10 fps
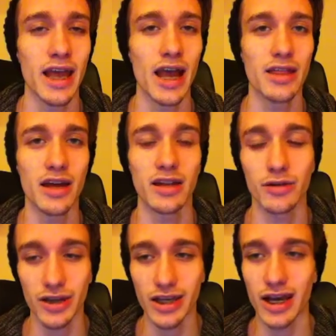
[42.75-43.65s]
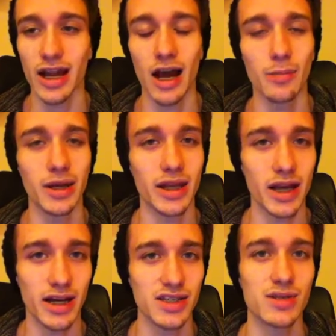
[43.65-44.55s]
and then looking at how many
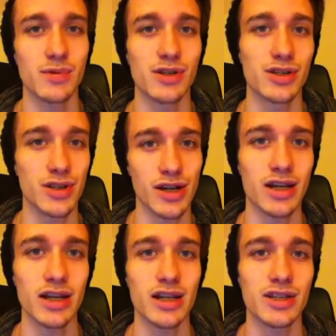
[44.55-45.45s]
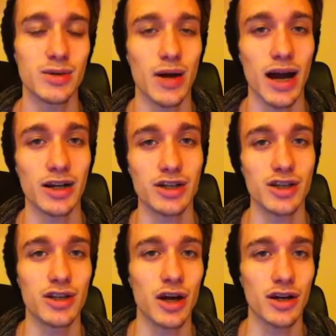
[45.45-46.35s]
customers you're going to need to
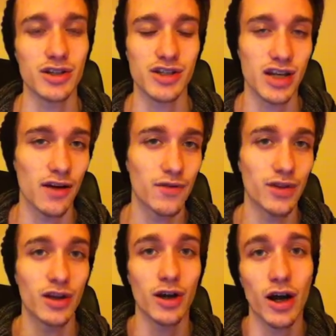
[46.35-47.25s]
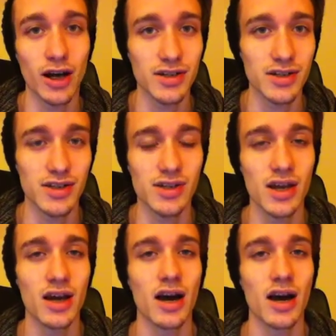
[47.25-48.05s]
actually not just cover the costs